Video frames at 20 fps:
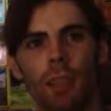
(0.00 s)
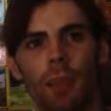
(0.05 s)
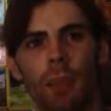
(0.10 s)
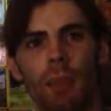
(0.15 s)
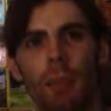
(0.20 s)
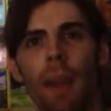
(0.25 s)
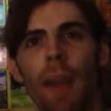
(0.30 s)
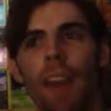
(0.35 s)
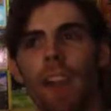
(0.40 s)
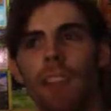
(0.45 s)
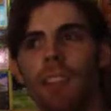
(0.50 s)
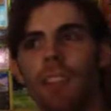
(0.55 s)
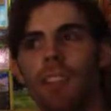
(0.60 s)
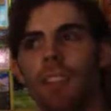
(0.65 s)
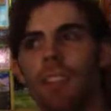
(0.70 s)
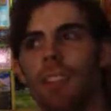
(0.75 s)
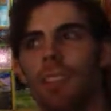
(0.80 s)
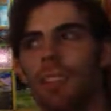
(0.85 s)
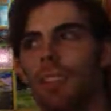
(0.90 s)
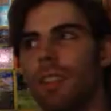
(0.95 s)

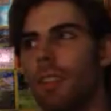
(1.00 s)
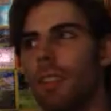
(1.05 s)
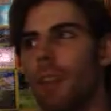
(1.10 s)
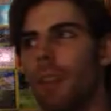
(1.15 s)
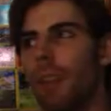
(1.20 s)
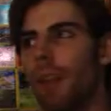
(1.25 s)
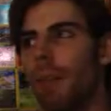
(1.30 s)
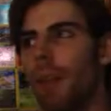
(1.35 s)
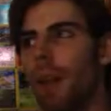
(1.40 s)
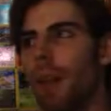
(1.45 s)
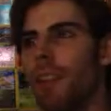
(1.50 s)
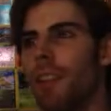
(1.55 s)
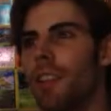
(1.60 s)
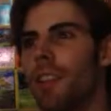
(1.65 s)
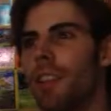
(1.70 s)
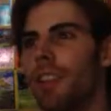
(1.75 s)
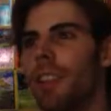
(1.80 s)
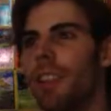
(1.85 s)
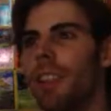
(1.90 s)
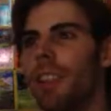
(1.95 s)

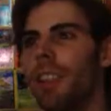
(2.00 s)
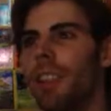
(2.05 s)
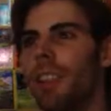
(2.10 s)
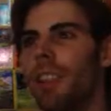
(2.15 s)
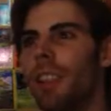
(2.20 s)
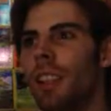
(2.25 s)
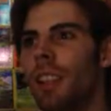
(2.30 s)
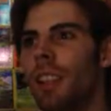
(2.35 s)
magically